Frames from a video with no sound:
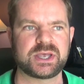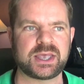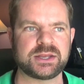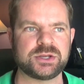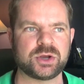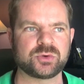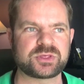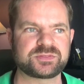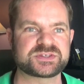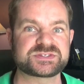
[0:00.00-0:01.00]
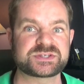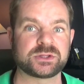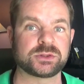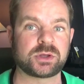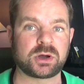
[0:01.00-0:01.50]
and know that this is a
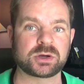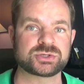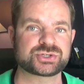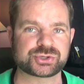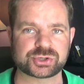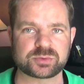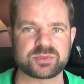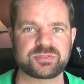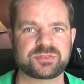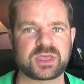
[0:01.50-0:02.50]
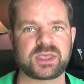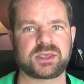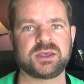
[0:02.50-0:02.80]
long-term thing.